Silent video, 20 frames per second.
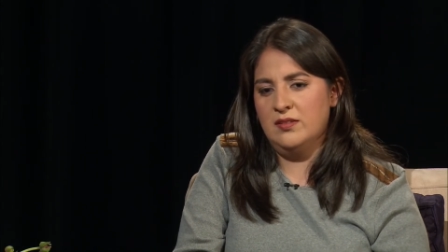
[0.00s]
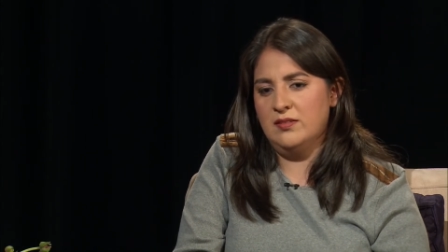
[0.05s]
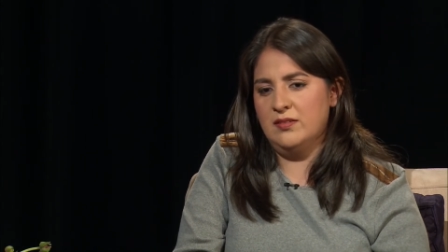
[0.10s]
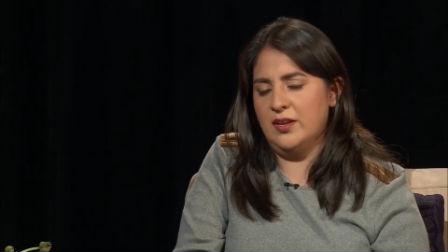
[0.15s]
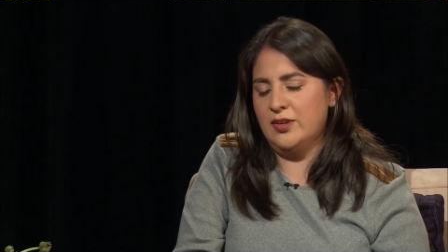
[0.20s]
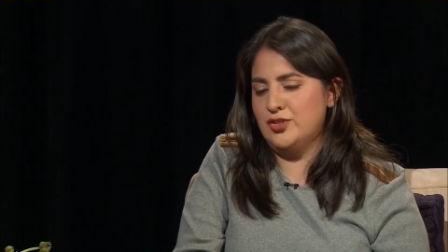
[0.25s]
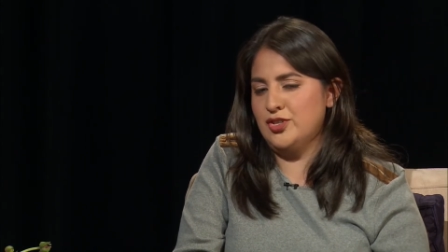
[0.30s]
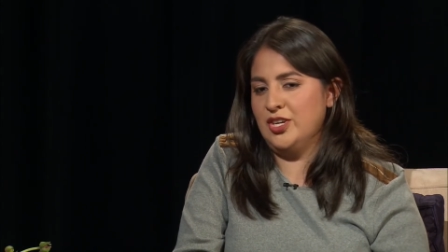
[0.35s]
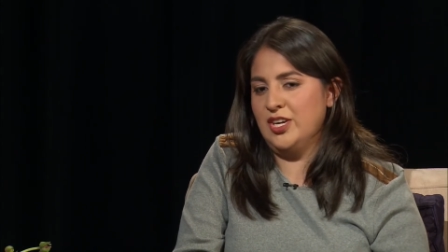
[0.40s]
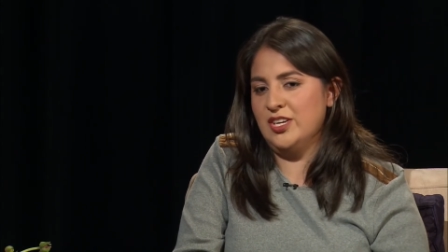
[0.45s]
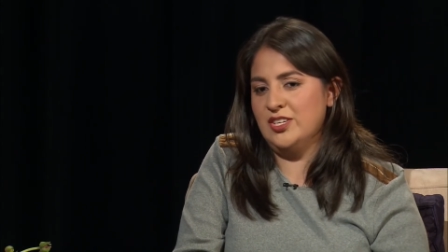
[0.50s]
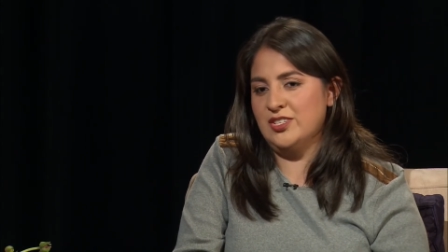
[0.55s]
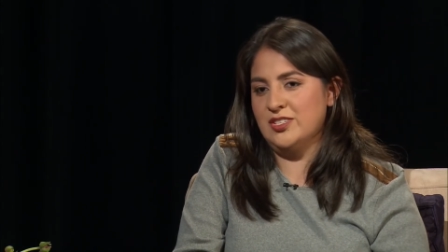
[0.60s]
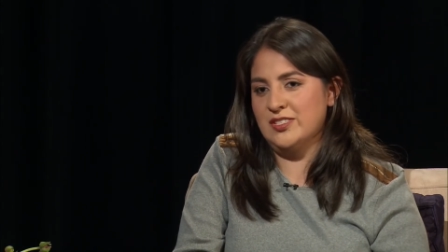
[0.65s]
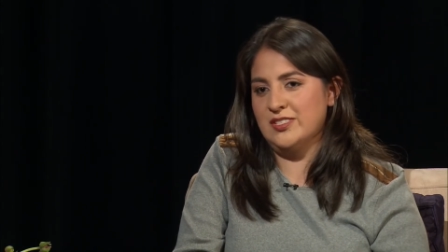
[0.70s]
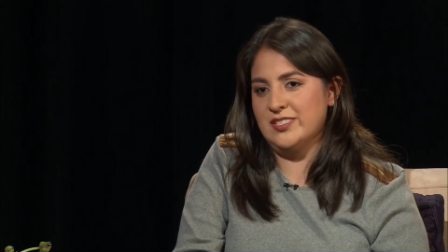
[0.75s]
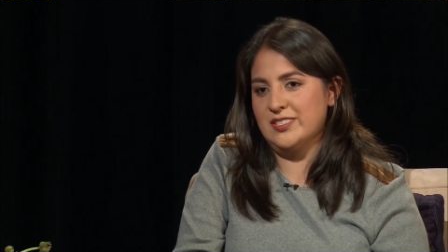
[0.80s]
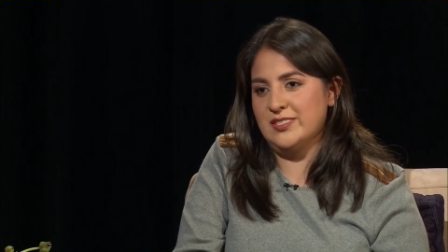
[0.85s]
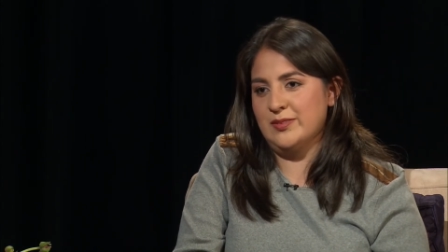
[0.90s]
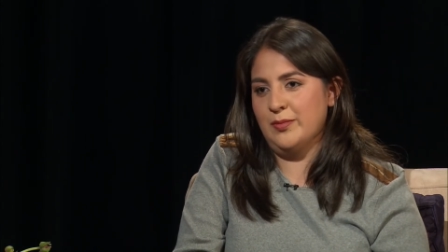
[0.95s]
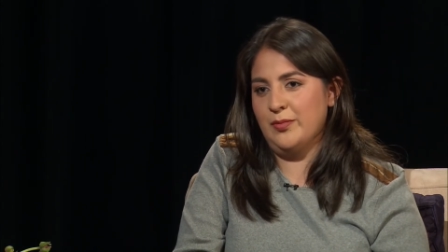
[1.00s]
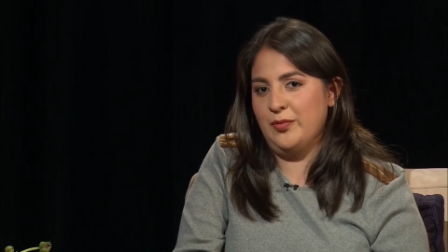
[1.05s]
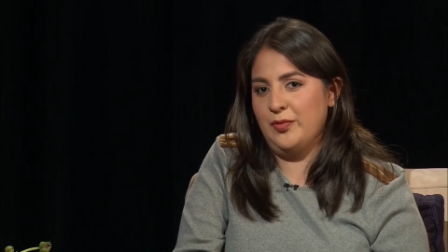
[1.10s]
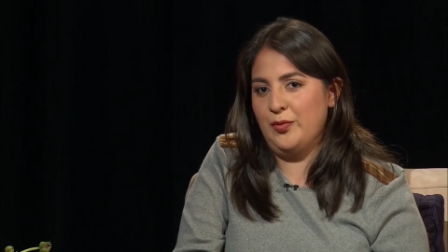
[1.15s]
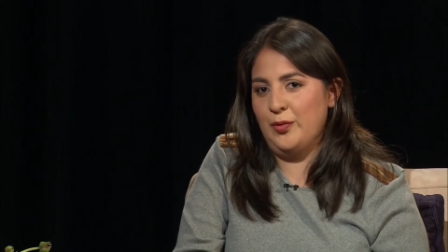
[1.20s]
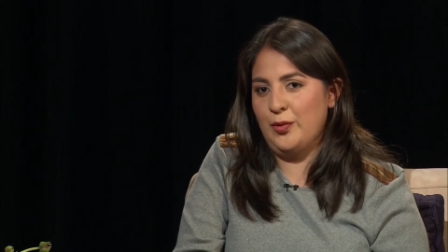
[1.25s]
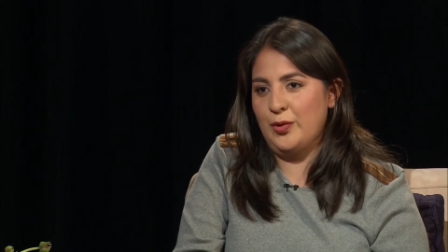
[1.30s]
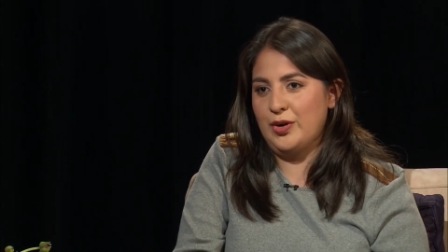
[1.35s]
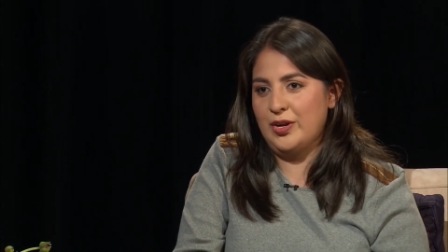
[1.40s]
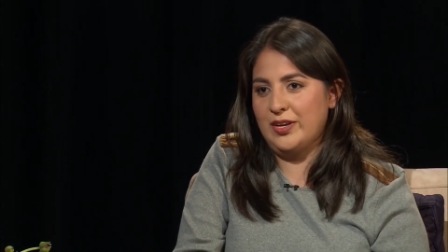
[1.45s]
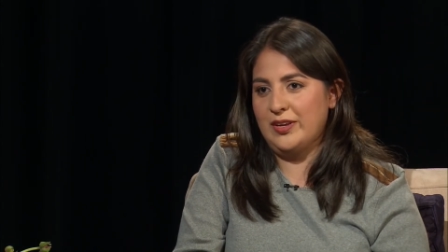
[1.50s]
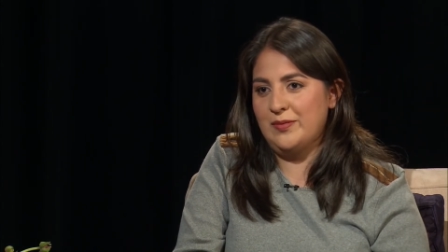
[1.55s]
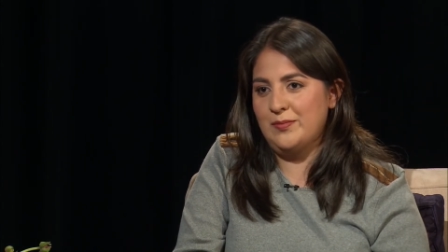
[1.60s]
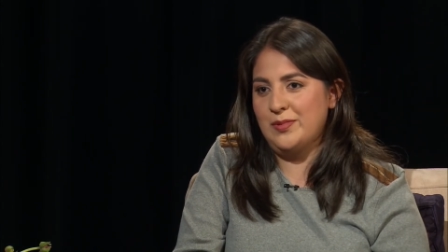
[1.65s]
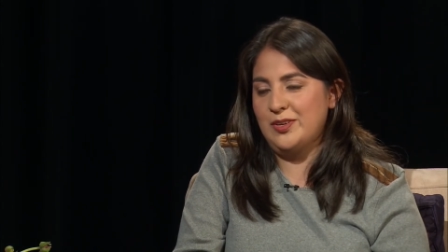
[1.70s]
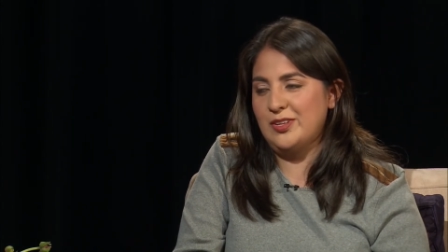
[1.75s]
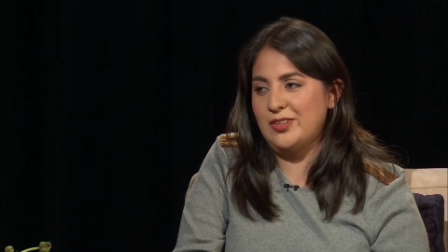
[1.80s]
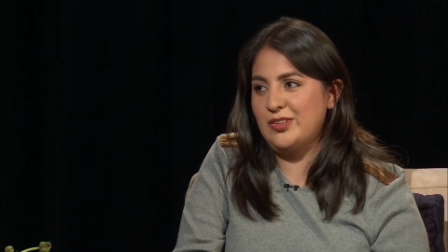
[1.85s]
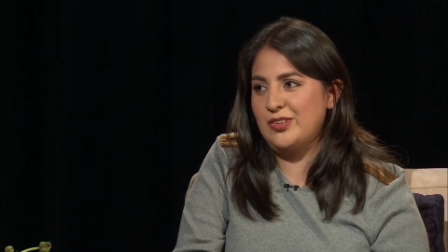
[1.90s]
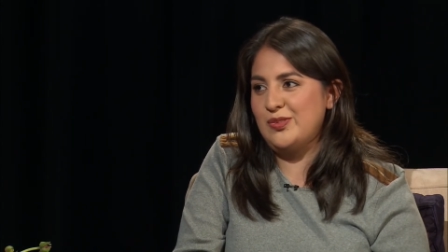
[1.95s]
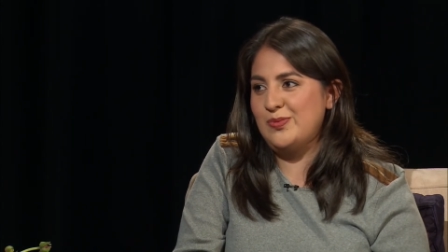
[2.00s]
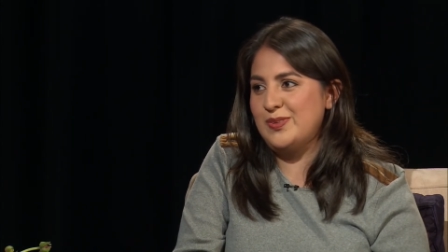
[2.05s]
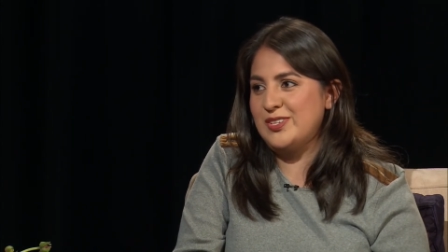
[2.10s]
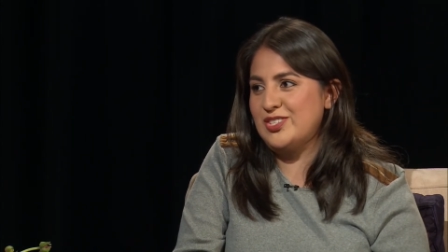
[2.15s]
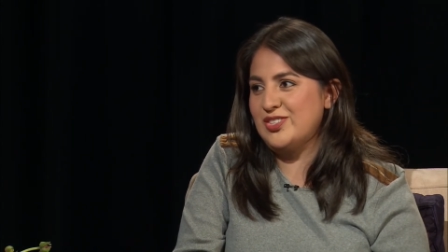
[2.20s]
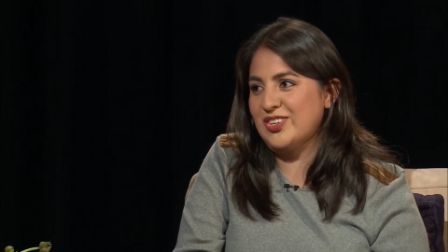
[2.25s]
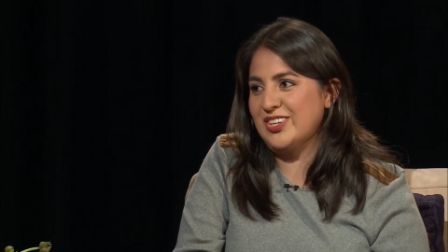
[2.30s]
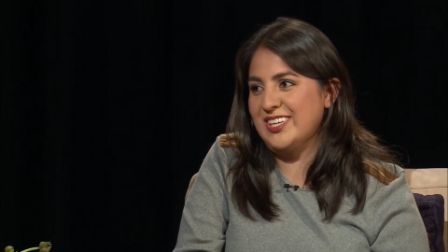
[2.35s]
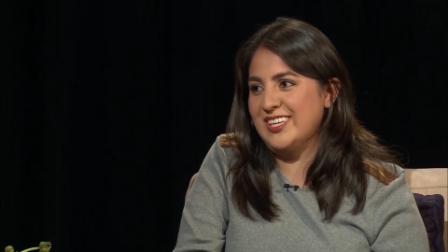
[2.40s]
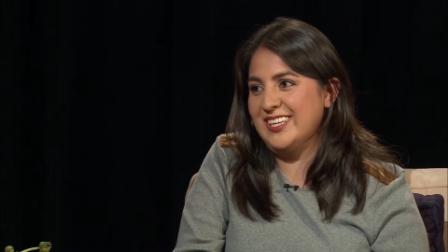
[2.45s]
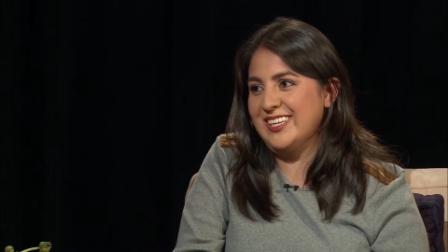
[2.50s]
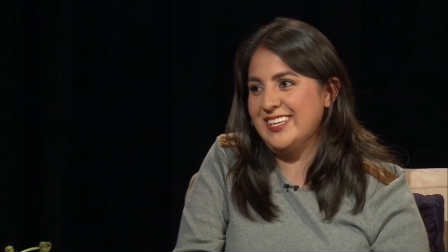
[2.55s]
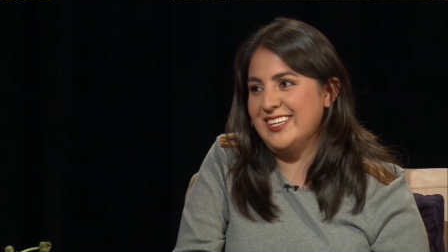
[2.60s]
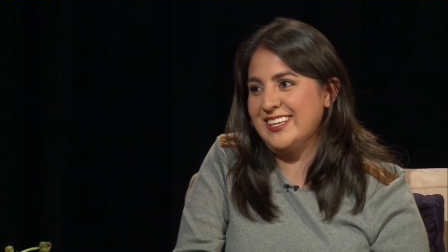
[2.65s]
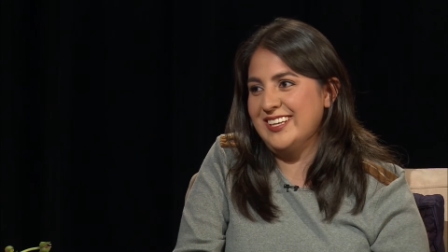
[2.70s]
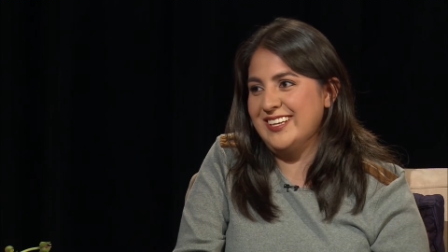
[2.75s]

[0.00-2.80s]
the education system in Florida can be a little bit tricky.